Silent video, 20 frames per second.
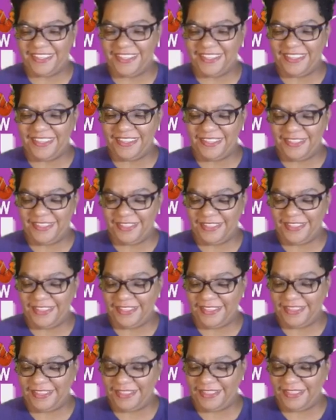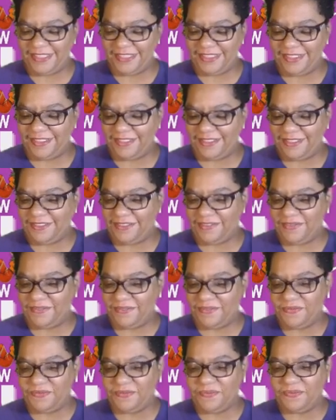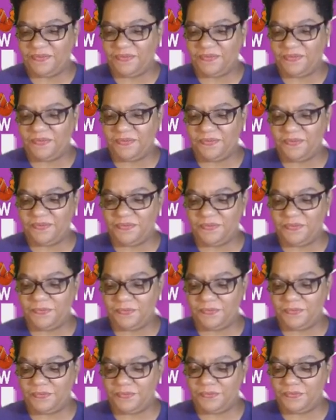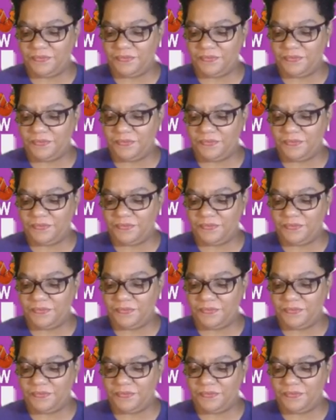(not speaking)